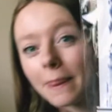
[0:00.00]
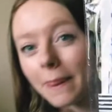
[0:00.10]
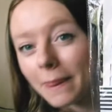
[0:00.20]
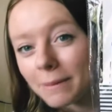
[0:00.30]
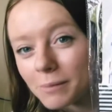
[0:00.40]

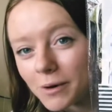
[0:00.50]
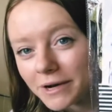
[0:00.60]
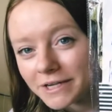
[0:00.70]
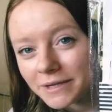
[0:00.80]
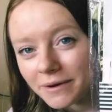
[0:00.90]
more
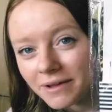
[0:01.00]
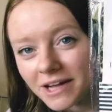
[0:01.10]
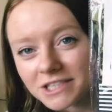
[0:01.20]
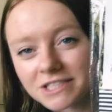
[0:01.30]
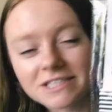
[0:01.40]
Indigo
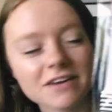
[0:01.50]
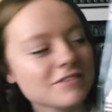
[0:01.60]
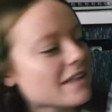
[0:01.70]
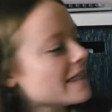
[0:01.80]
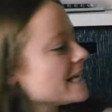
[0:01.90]
collection stuff,
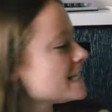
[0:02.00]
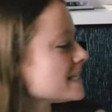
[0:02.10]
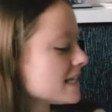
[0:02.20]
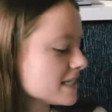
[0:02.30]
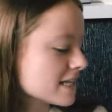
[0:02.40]
and this
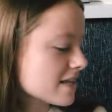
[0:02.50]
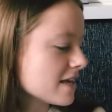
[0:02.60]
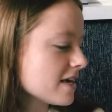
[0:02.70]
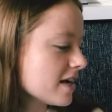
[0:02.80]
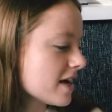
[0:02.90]
is
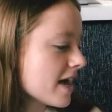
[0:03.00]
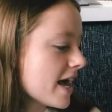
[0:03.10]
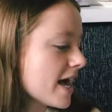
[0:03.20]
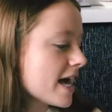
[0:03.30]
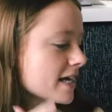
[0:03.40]
the
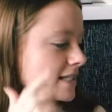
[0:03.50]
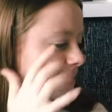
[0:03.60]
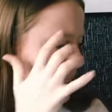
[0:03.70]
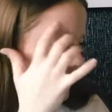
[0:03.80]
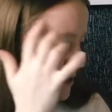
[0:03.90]

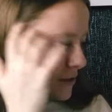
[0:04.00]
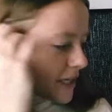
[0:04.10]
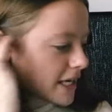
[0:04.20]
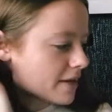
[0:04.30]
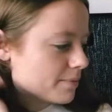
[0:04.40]
accessory
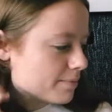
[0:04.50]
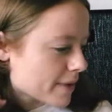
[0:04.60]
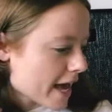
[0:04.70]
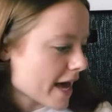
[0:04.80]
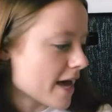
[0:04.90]
and
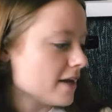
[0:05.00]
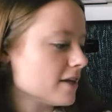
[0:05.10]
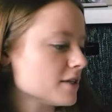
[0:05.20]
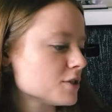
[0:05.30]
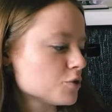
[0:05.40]
pen
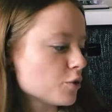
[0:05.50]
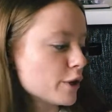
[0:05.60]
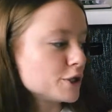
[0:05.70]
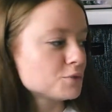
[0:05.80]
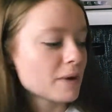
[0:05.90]

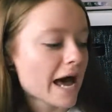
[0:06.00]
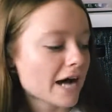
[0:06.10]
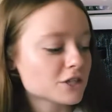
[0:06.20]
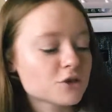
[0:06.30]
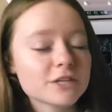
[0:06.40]
storage
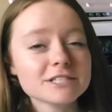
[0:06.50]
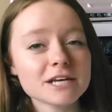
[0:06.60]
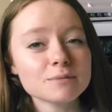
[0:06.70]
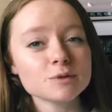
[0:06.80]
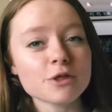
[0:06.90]
pack. So this
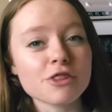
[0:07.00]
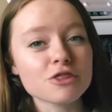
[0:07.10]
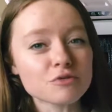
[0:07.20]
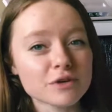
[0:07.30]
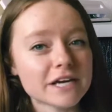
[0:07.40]
comes with
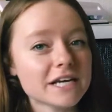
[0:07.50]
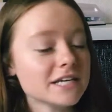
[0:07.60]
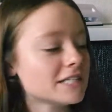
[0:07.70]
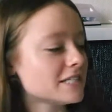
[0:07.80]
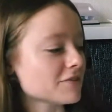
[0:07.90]
3
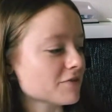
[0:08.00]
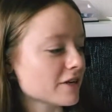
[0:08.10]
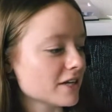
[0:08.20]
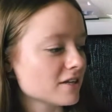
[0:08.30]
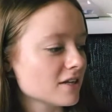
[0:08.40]

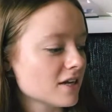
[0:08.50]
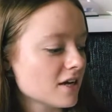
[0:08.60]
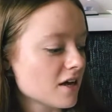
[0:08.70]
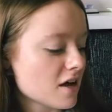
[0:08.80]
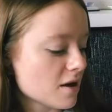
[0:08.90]
different
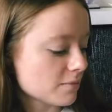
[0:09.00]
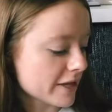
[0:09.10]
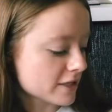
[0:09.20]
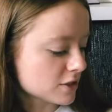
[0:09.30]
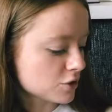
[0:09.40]

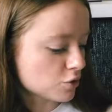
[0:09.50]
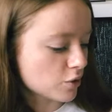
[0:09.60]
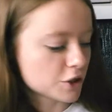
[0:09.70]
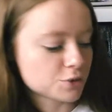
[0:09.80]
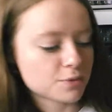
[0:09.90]
like
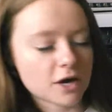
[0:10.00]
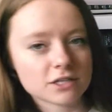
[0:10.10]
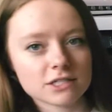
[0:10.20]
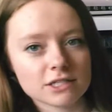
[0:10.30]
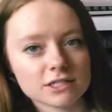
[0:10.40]
storage
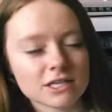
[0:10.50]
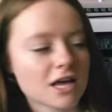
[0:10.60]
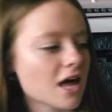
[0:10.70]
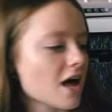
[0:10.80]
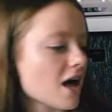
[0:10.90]
boxes.
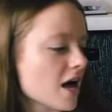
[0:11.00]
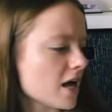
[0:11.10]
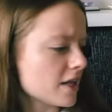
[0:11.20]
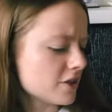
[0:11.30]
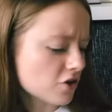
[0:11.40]

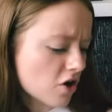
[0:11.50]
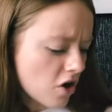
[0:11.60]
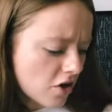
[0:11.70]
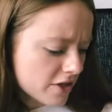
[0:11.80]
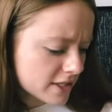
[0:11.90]
They're
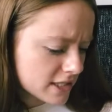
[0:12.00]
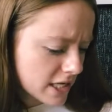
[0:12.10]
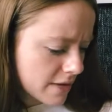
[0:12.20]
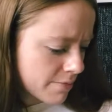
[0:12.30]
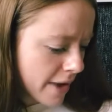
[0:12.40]
all the
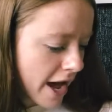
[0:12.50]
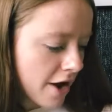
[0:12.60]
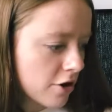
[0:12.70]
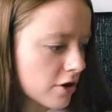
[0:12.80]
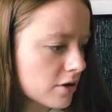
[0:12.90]
same
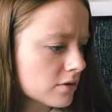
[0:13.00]
pattern.